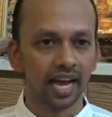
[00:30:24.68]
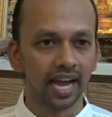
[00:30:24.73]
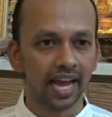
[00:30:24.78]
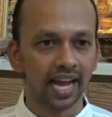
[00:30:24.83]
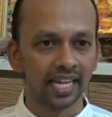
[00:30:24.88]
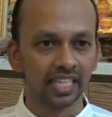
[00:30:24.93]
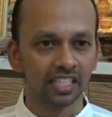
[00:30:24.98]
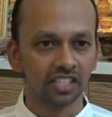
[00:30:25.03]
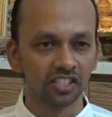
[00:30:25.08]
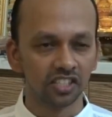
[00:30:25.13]

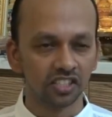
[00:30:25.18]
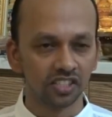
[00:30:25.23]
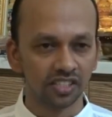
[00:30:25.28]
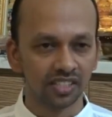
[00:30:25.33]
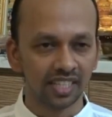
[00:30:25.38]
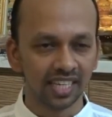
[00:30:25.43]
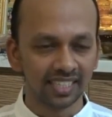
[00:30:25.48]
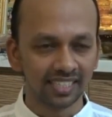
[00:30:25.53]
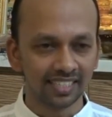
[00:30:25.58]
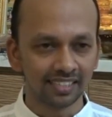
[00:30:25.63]
And
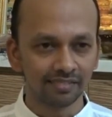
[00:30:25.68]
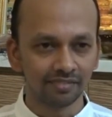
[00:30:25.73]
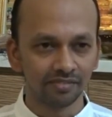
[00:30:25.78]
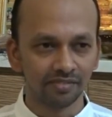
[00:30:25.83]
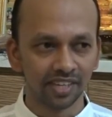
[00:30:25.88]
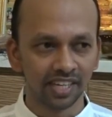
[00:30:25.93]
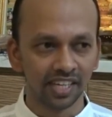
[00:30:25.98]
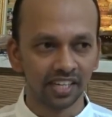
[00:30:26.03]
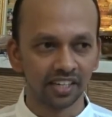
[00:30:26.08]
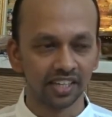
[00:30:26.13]
that is
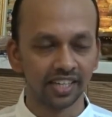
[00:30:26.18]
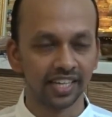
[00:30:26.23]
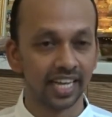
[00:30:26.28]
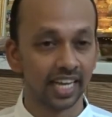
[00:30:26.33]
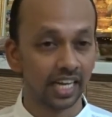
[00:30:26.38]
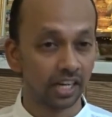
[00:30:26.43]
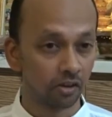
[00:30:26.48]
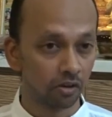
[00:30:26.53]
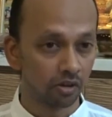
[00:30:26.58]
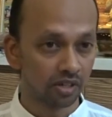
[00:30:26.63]
where
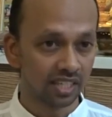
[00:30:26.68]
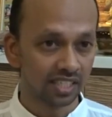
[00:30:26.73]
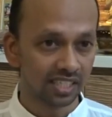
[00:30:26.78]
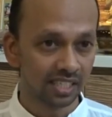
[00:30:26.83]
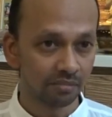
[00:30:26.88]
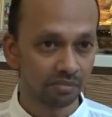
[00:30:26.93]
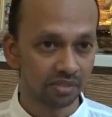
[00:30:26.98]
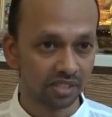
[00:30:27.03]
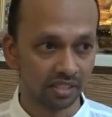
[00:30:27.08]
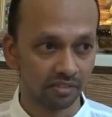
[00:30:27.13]
Jnana Yoga
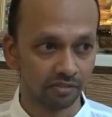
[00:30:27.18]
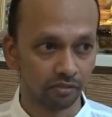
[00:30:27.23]
comes in,